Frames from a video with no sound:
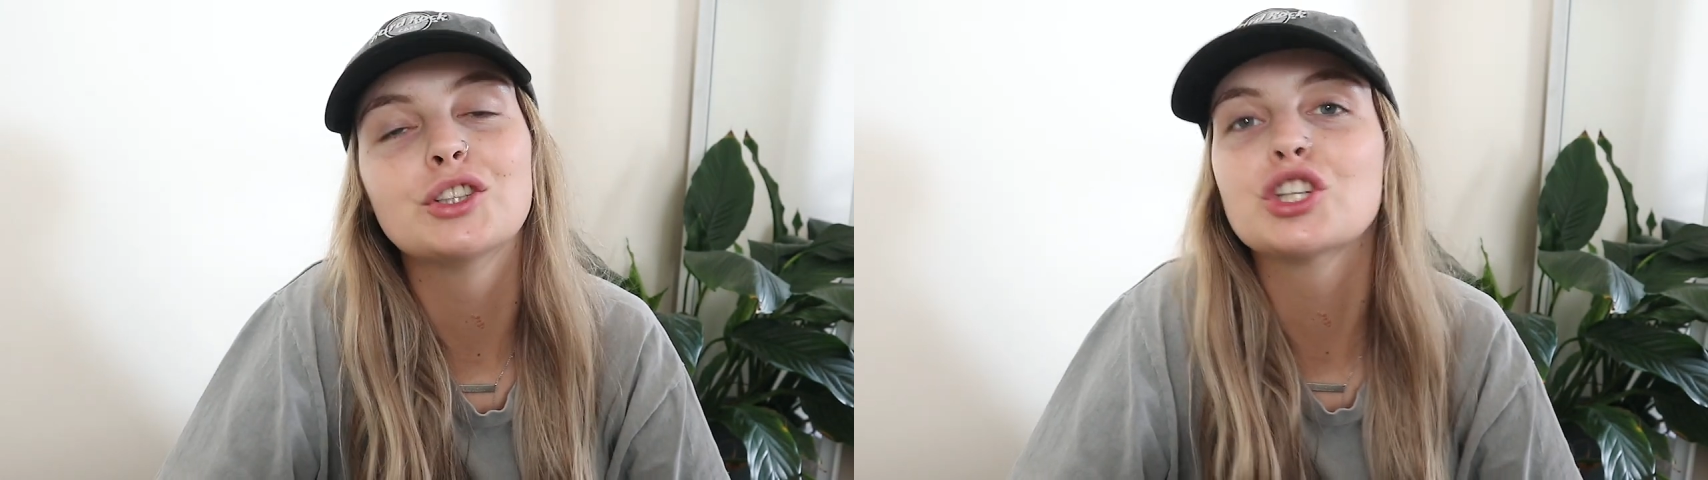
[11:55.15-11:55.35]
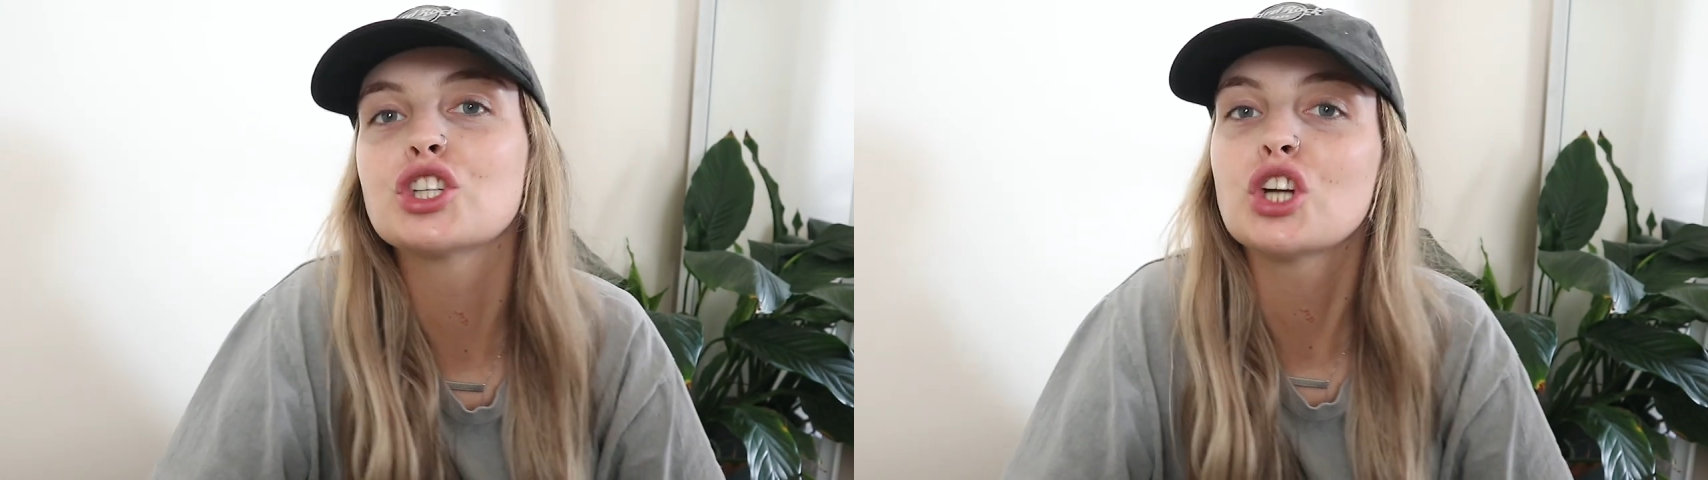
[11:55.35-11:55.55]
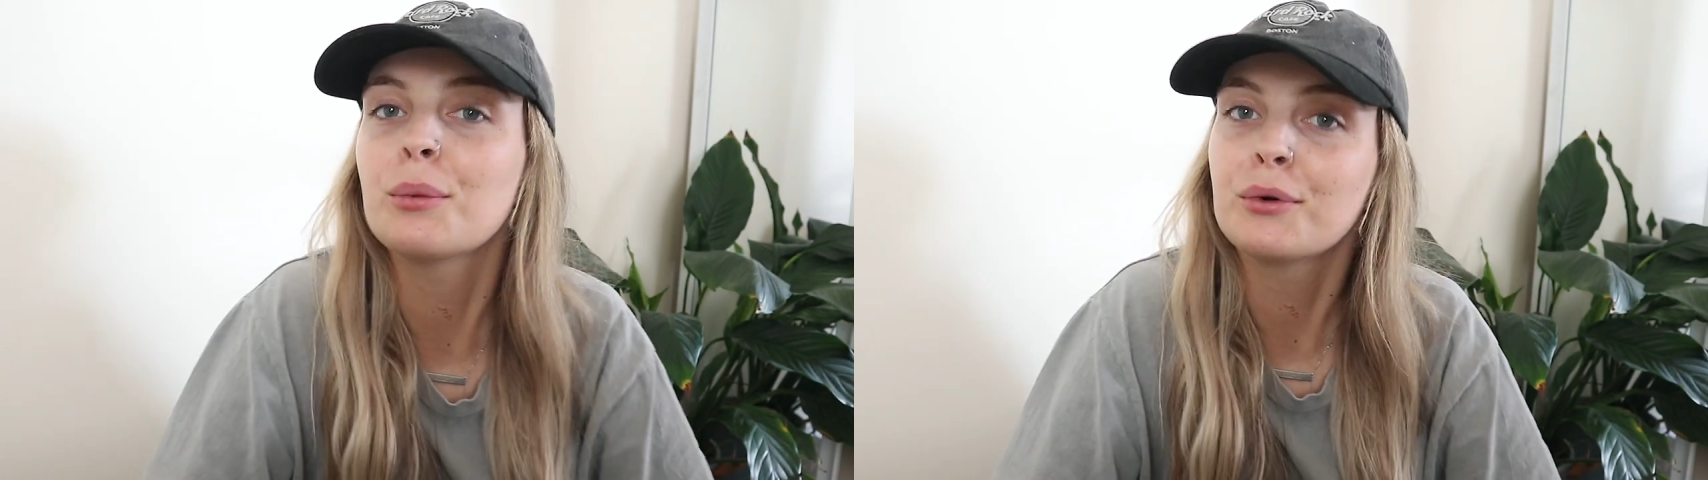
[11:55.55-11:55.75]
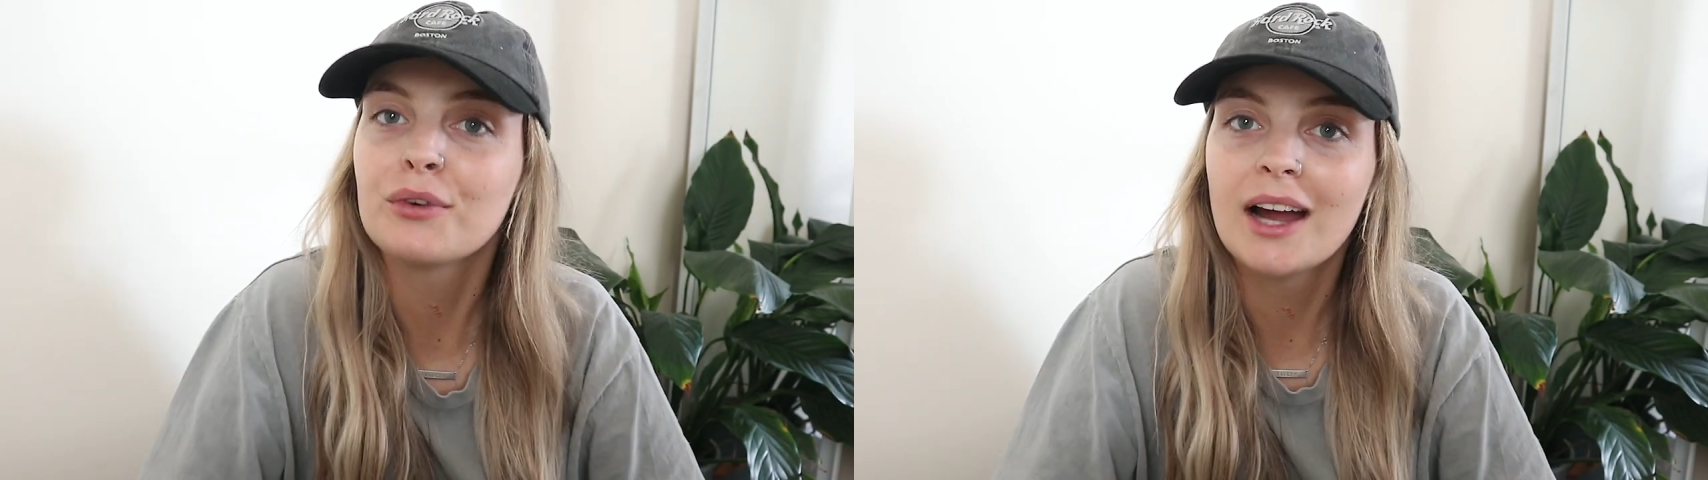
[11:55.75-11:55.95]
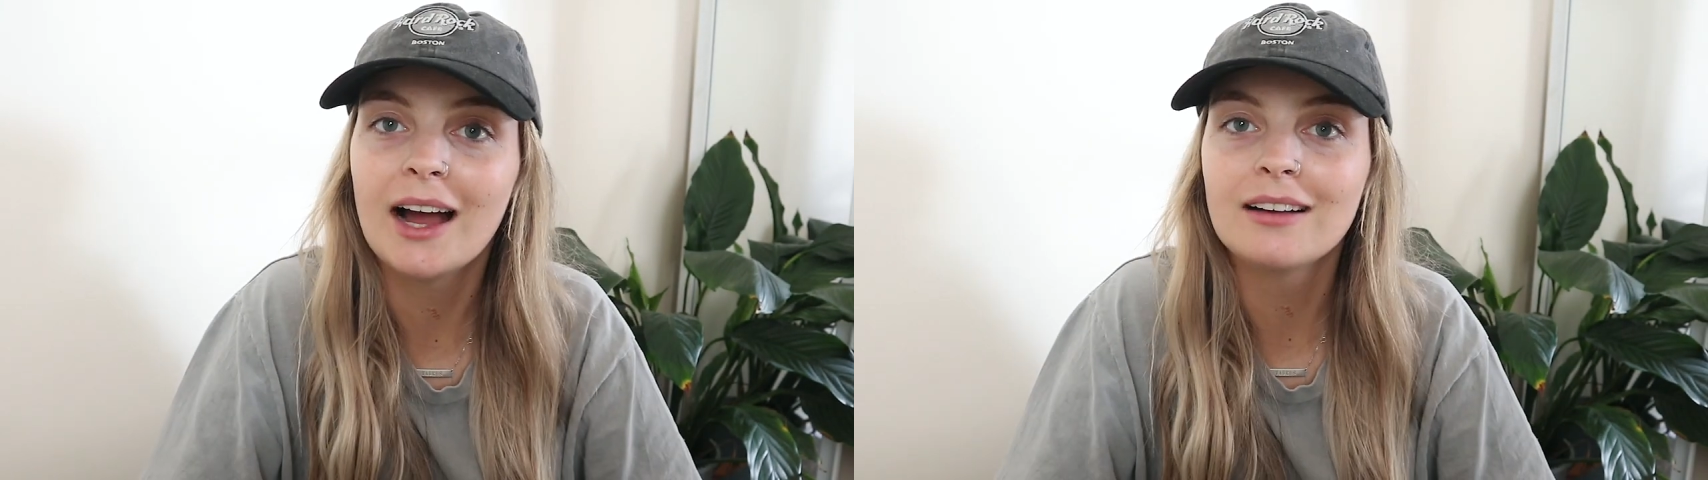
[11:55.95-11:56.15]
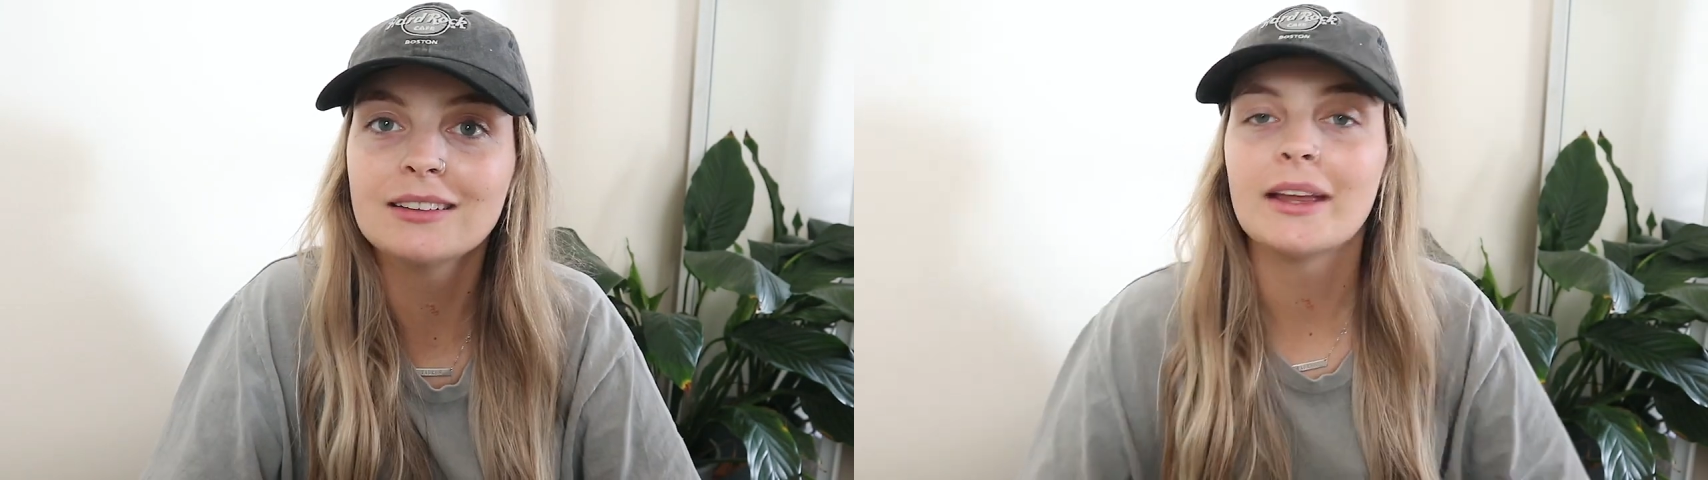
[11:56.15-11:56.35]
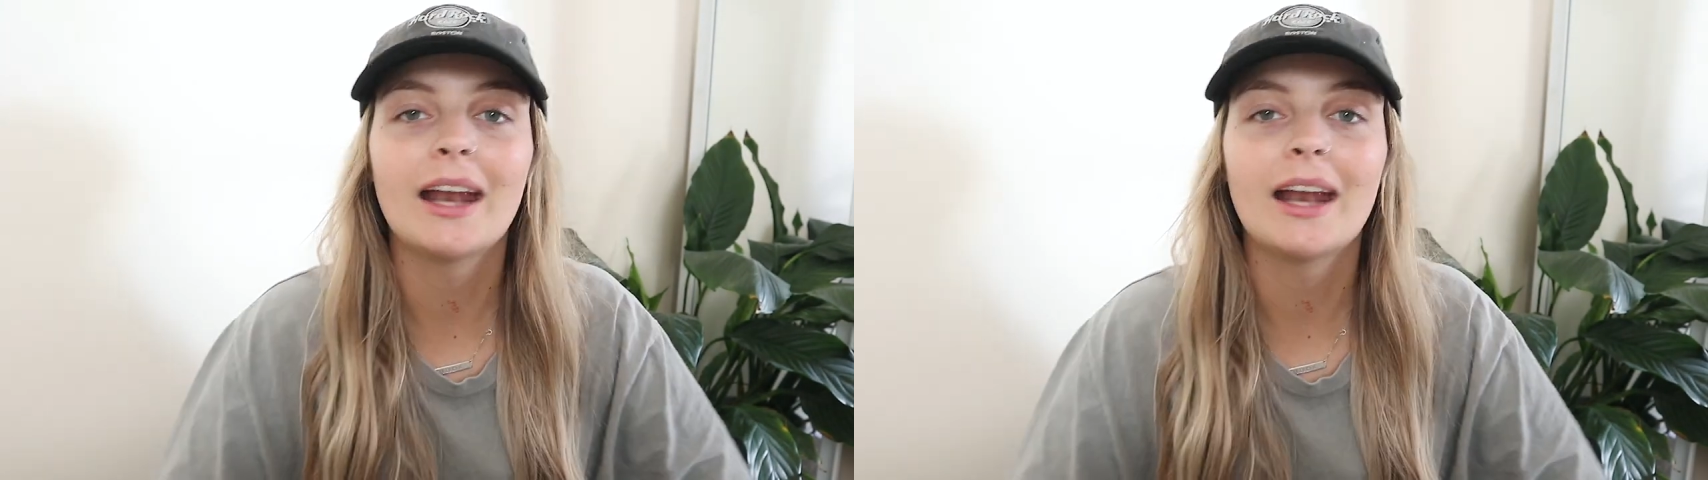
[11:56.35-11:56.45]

to shop around